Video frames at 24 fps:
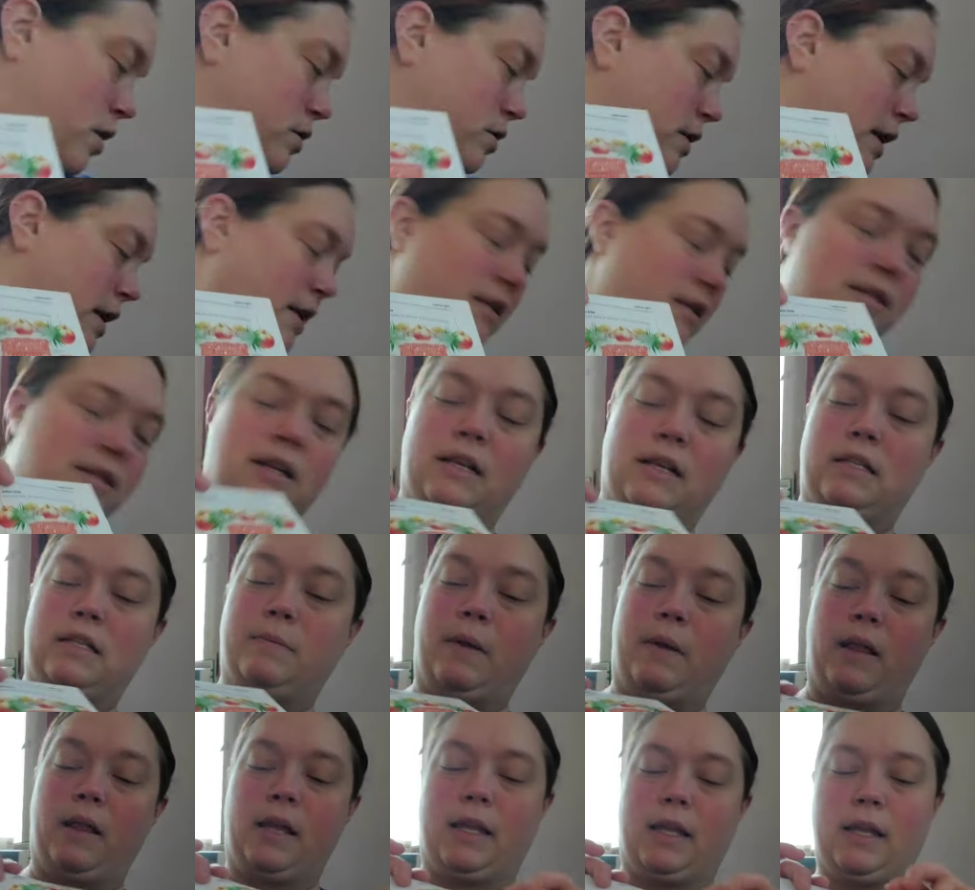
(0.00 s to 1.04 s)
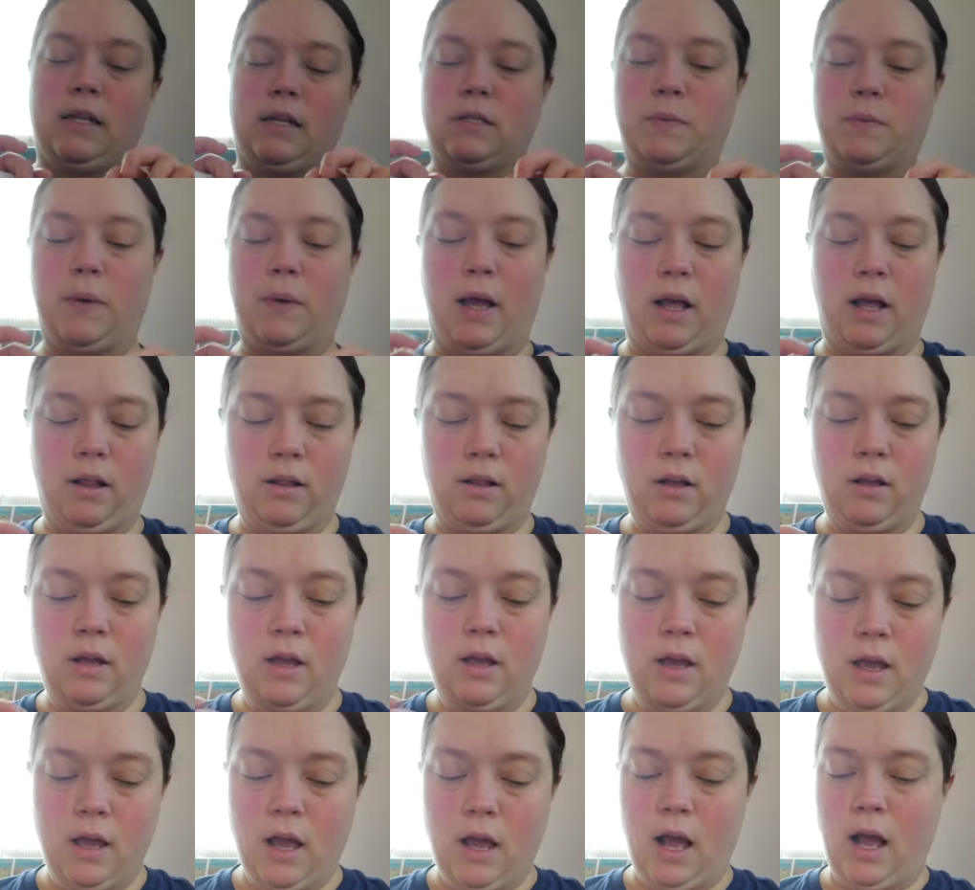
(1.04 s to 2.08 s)
and it's going to smell like that as well.
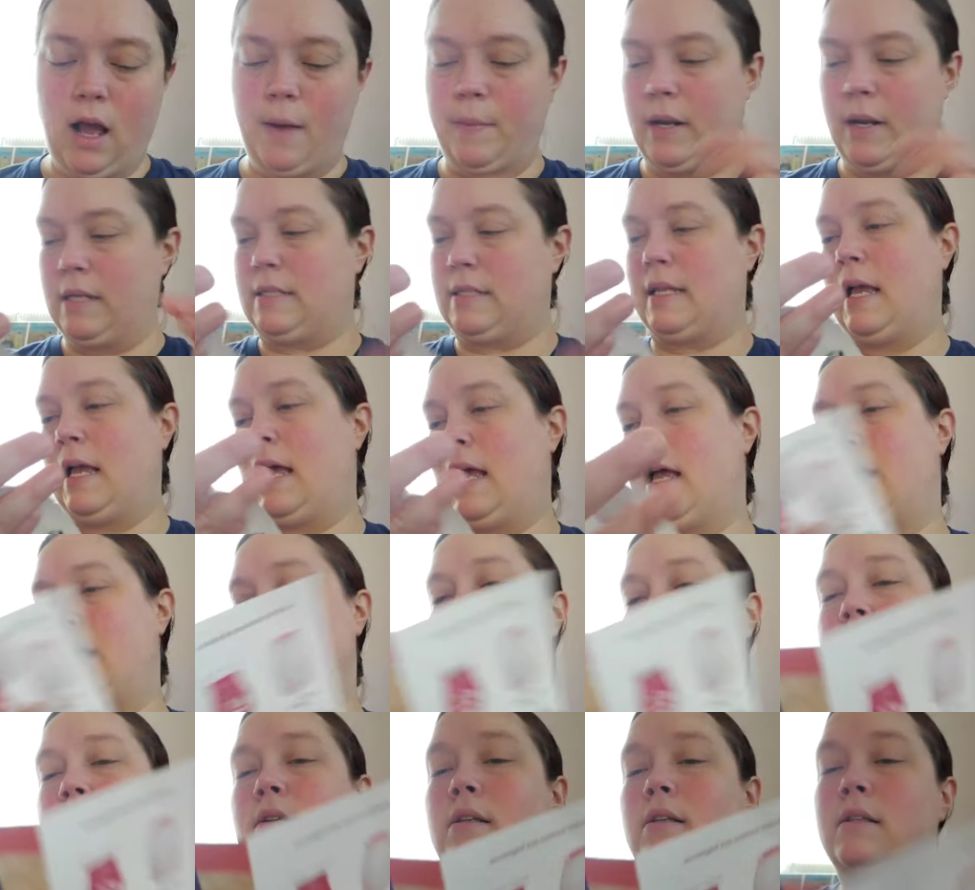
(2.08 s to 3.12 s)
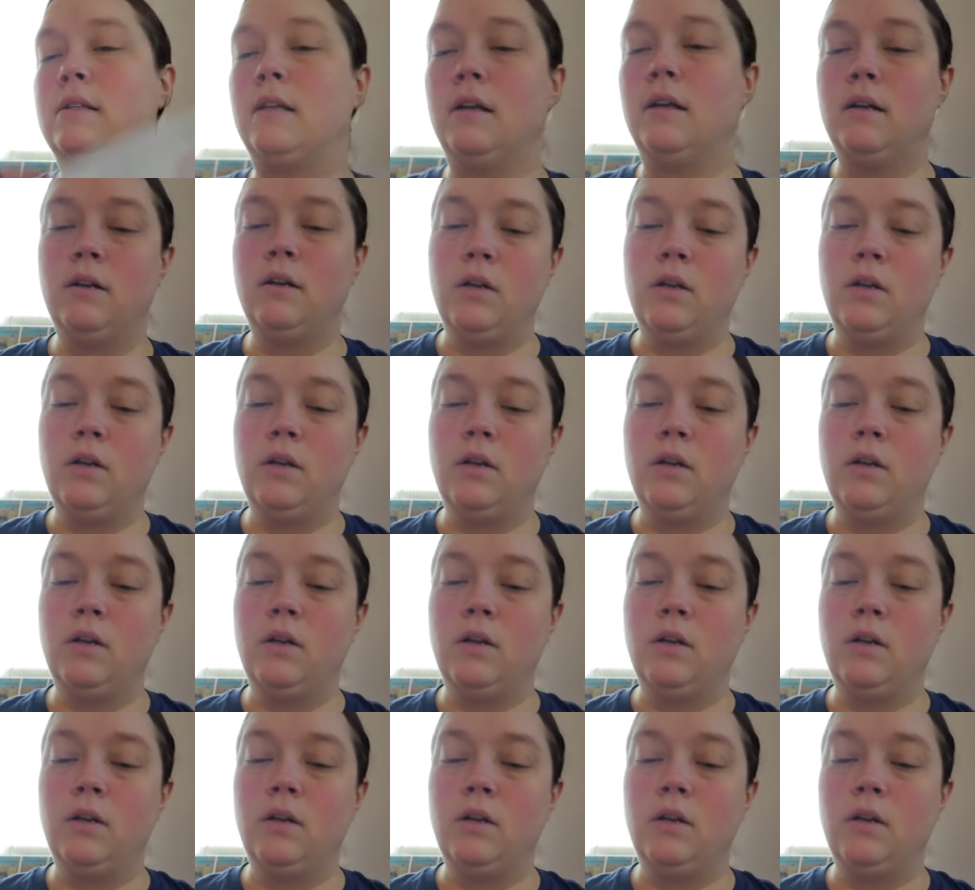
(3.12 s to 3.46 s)
Um, and it says,